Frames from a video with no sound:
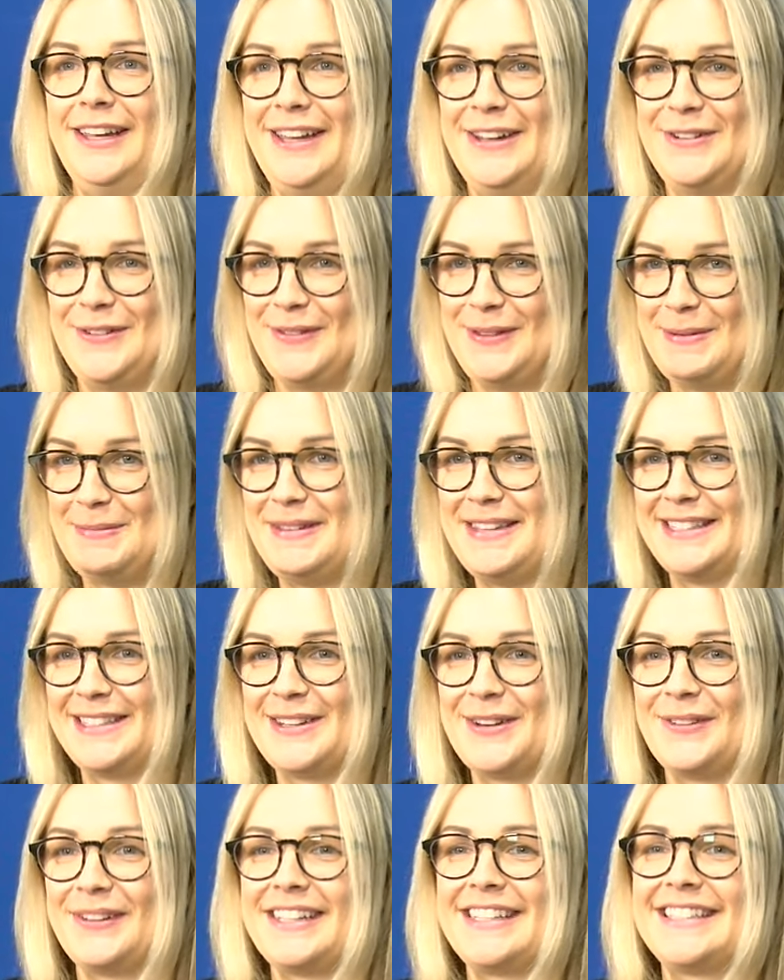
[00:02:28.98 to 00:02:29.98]
it can only be
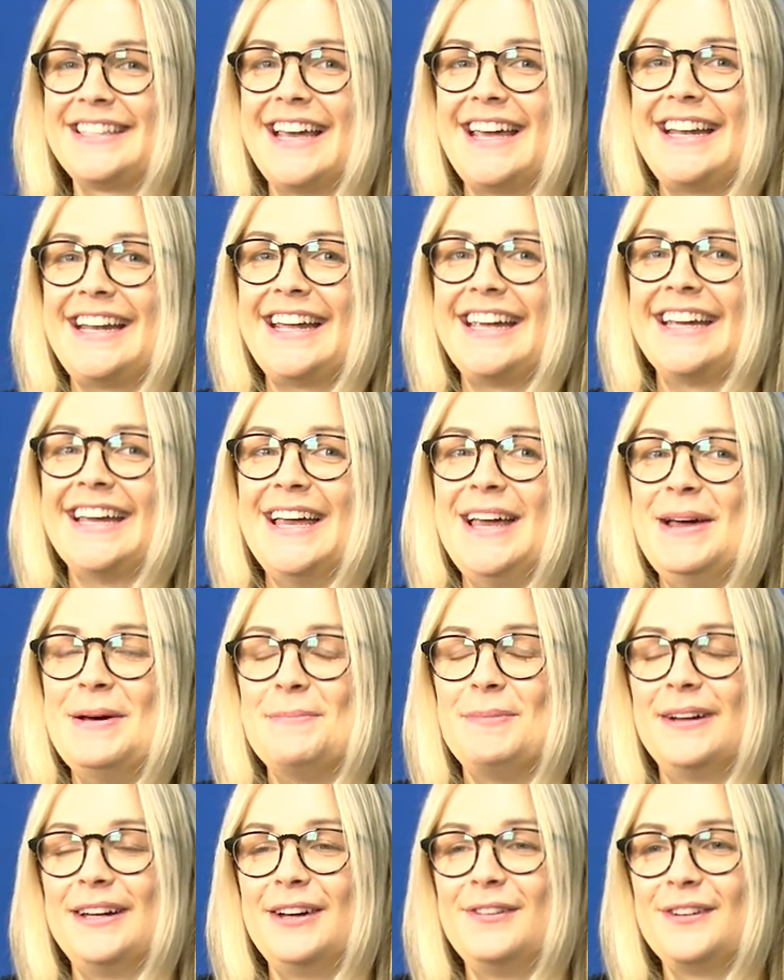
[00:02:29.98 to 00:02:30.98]
so exciting.
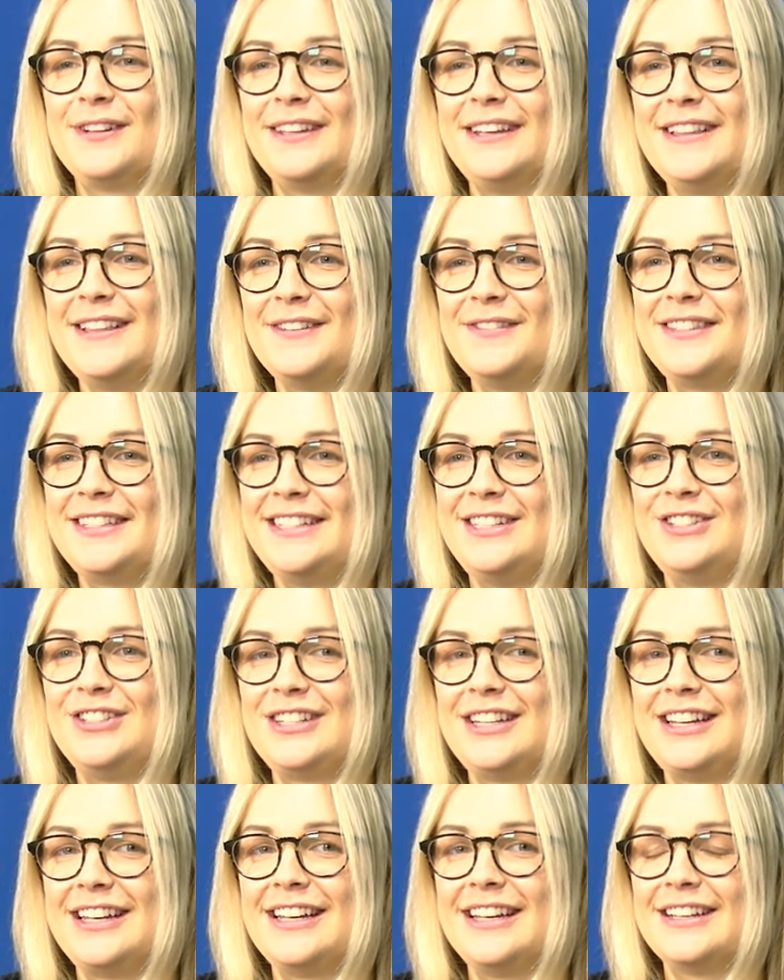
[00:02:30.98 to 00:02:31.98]
But I really love
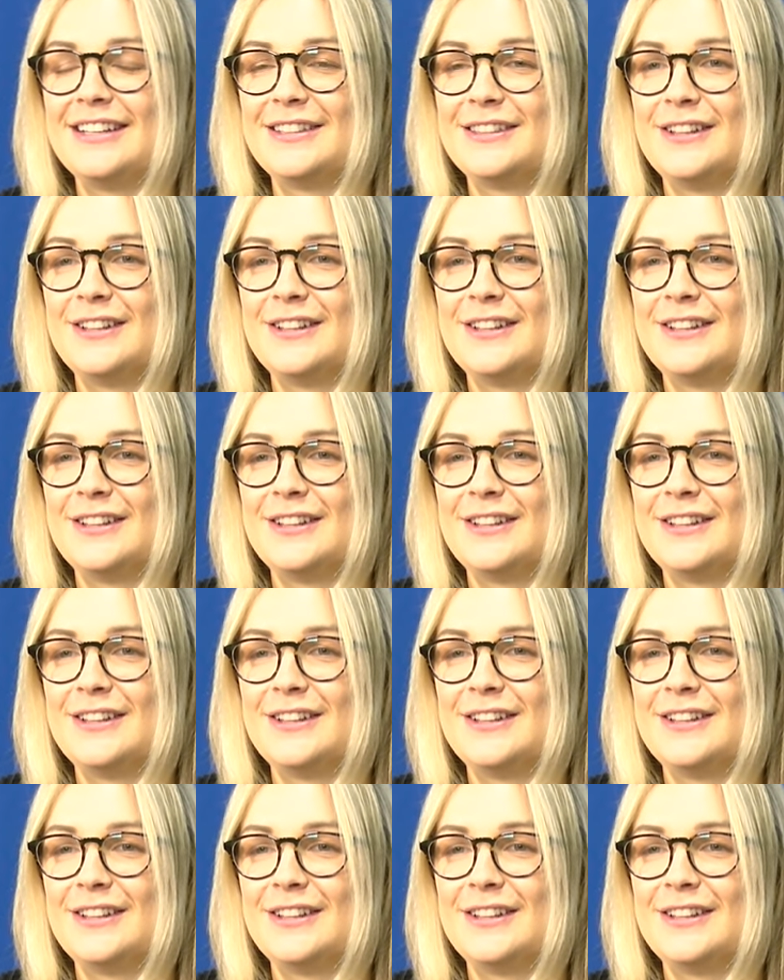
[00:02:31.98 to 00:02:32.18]
teaching